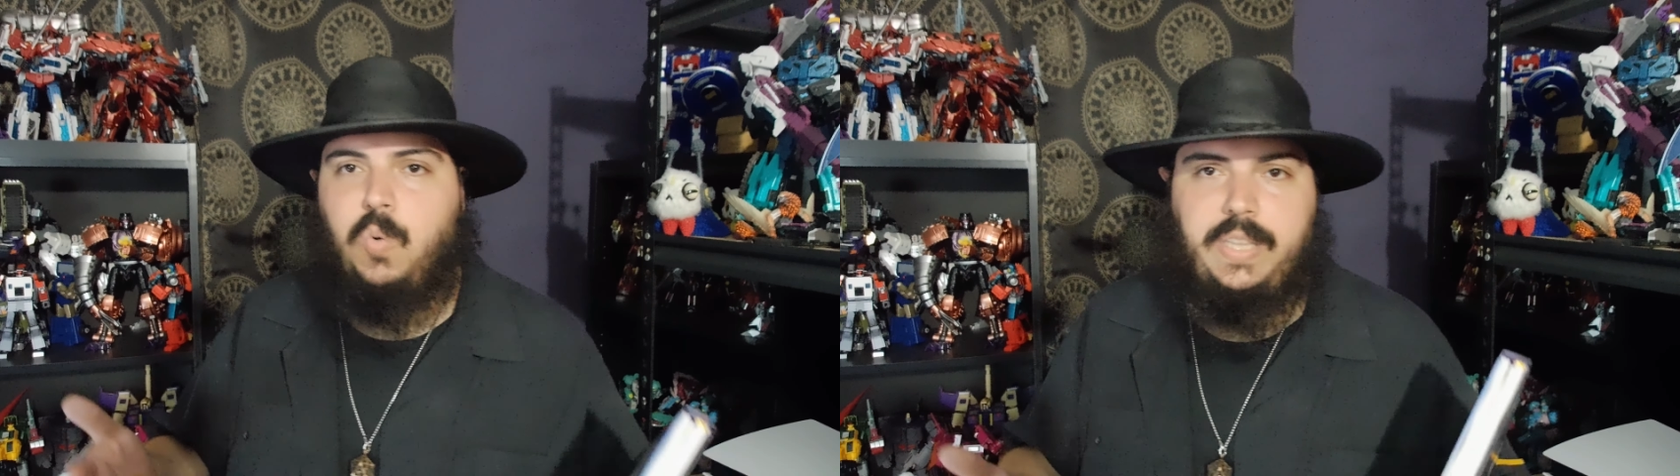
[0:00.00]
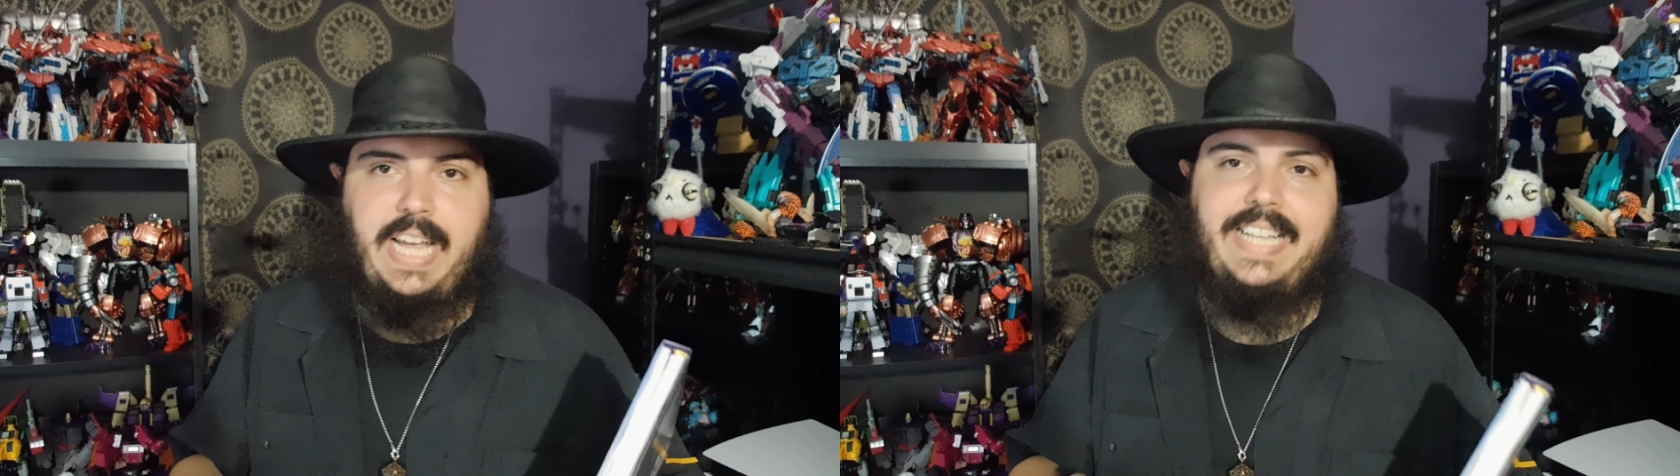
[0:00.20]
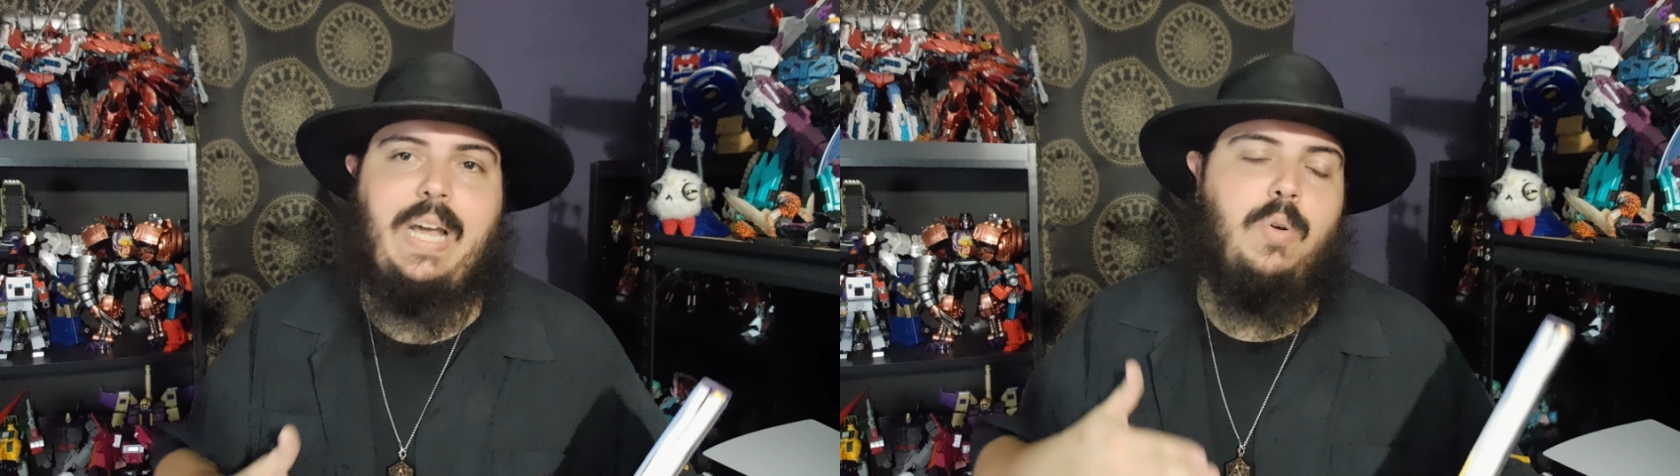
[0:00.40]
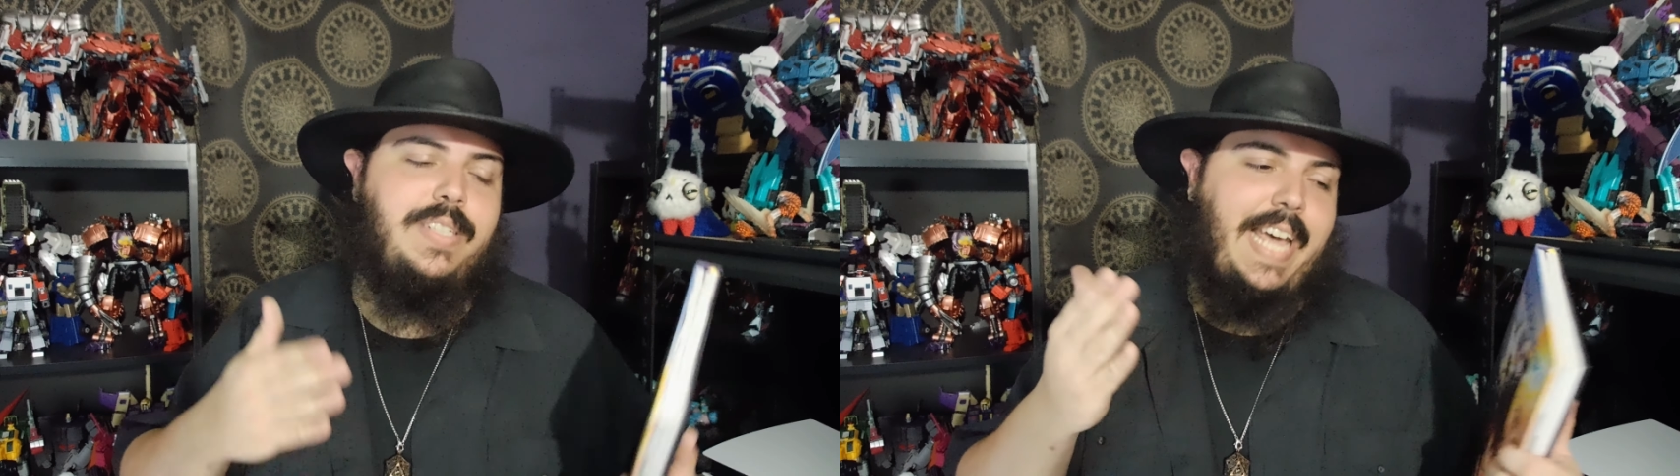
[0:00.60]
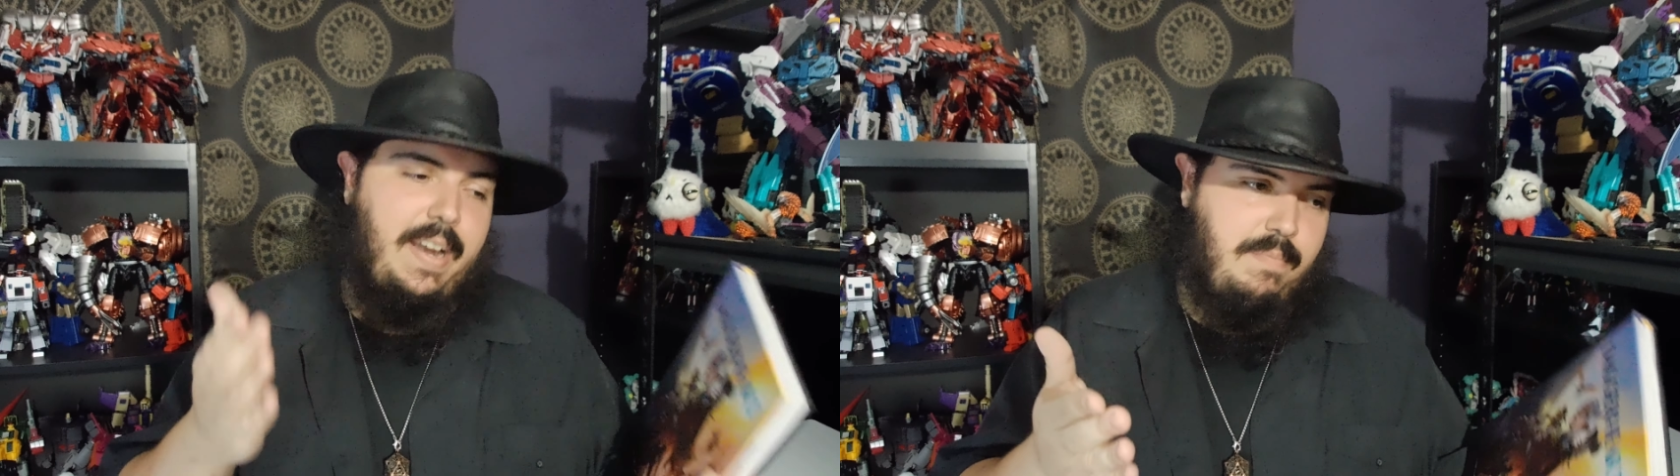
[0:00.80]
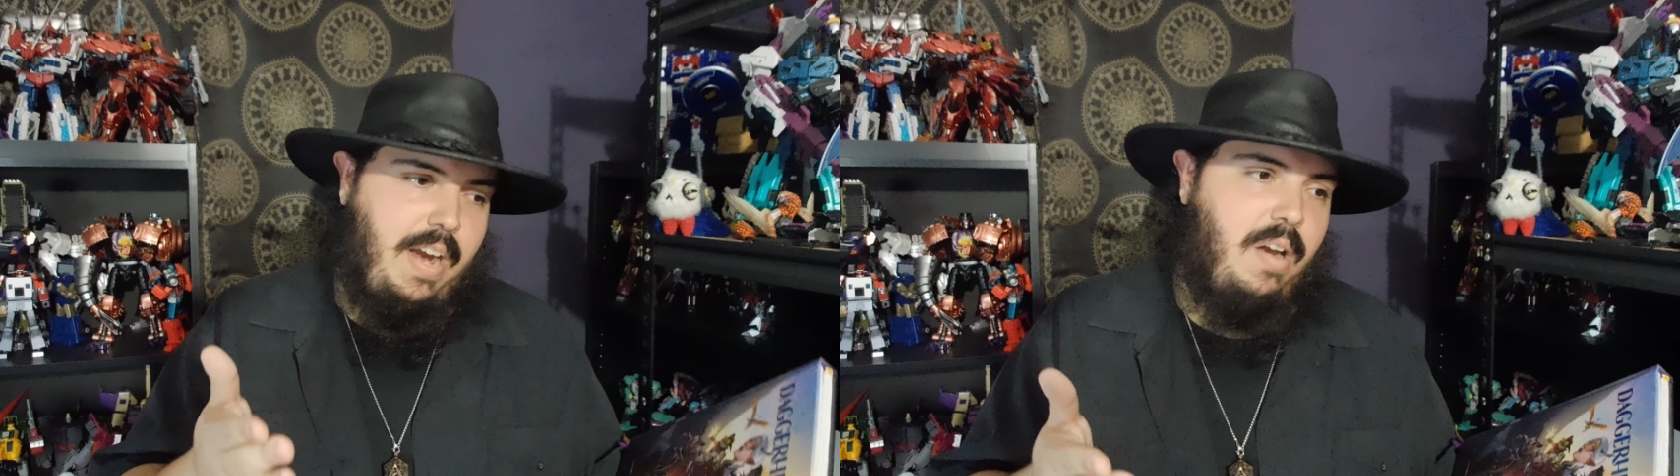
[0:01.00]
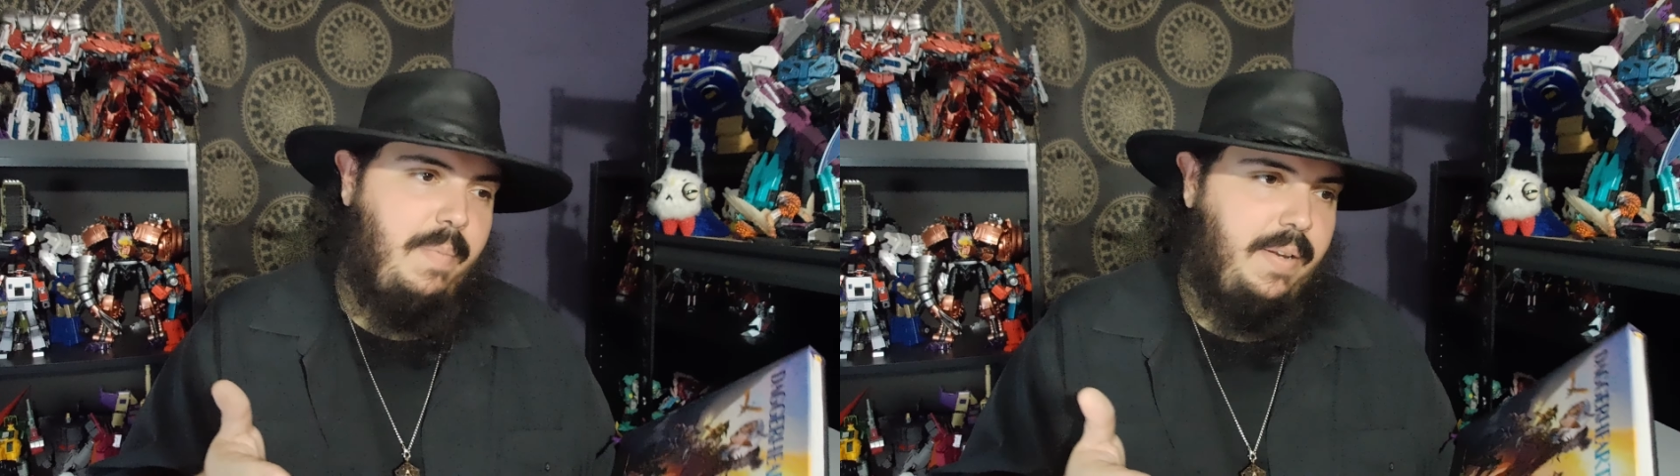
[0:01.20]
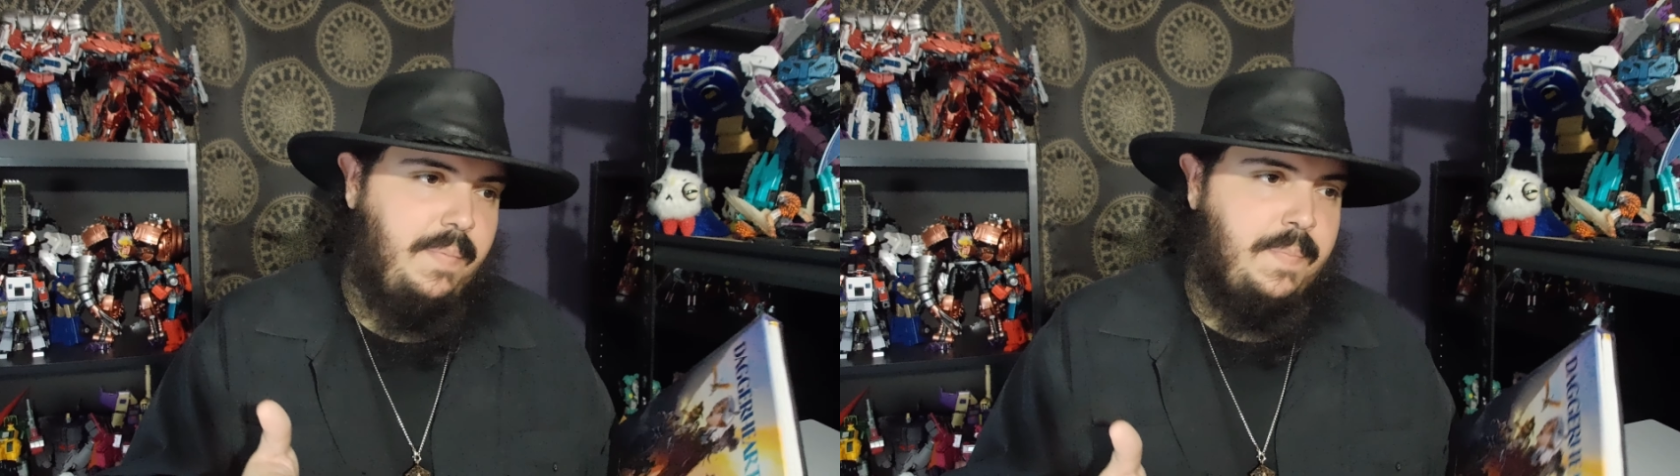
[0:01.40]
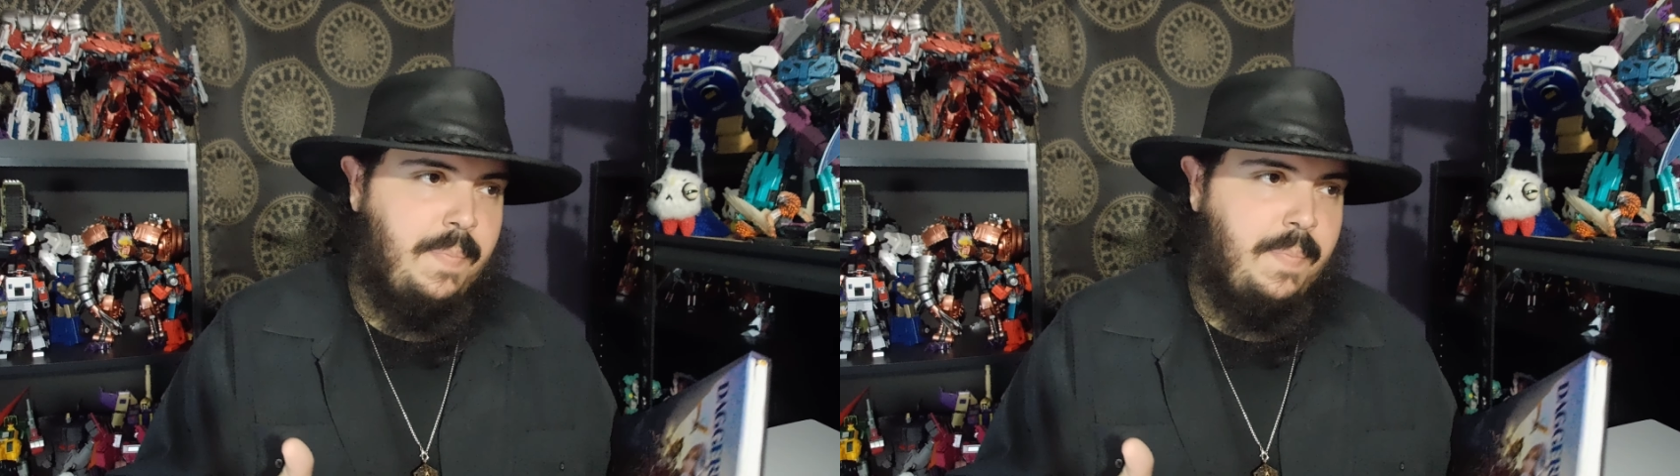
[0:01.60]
with that. That was that environment.